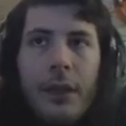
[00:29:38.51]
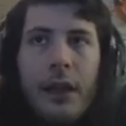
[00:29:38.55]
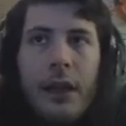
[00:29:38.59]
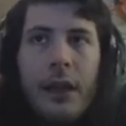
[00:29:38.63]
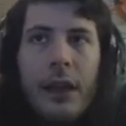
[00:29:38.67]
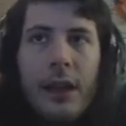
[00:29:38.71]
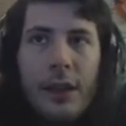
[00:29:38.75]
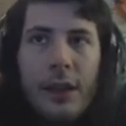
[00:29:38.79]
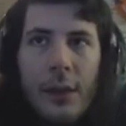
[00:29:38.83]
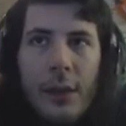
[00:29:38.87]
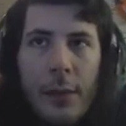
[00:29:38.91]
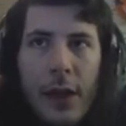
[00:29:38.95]

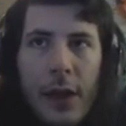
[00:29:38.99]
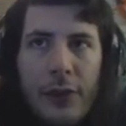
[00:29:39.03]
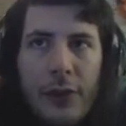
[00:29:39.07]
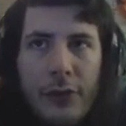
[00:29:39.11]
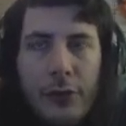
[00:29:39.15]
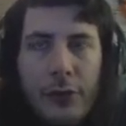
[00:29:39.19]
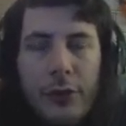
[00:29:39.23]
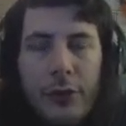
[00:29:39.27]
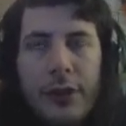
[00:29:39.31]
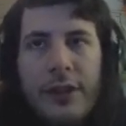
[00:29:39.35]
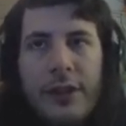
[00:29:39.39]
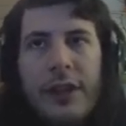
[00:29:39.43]
in the
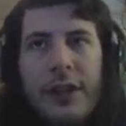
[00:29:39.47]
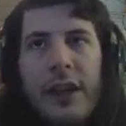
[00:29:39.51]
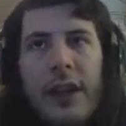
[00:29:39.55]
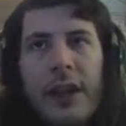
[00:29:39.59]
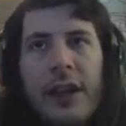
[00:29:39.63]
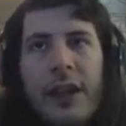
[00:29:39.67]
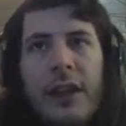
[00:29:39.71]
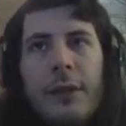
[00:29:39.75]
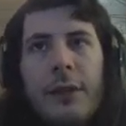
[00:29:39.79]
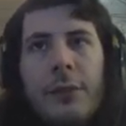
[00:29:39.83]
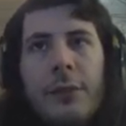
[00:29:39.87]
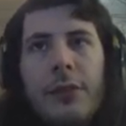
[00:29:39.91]
Metroid
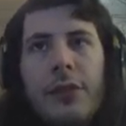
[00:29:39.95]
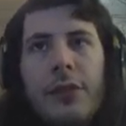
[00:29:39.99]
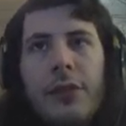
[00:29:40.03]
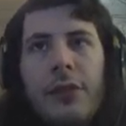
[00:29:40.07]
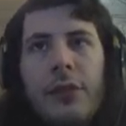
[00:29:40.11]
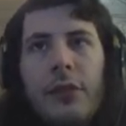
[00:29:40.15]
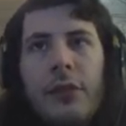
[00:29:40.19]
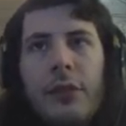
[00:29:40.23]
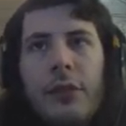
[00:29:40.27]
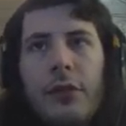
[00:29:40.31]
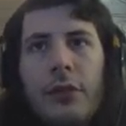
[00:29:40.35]
games,